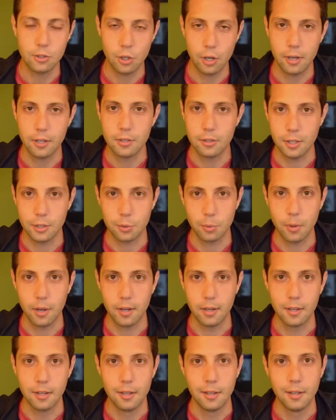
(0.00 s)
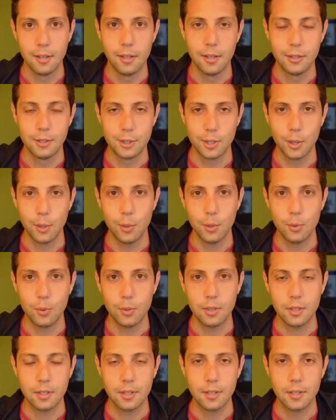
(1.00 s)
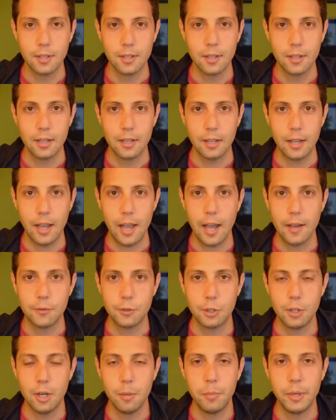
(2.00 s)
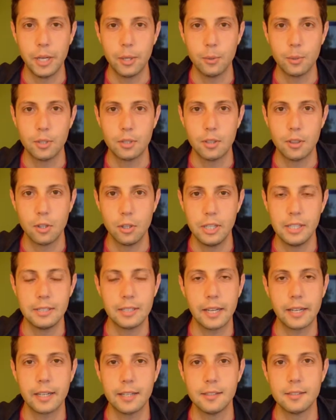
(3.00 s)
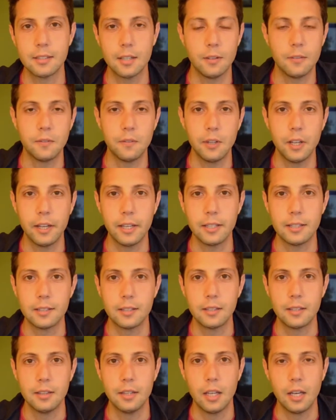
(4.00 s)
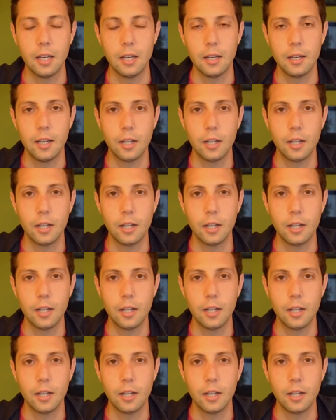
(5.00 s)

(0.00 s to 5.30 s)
charge this one. So after about 30 seconds of flight, the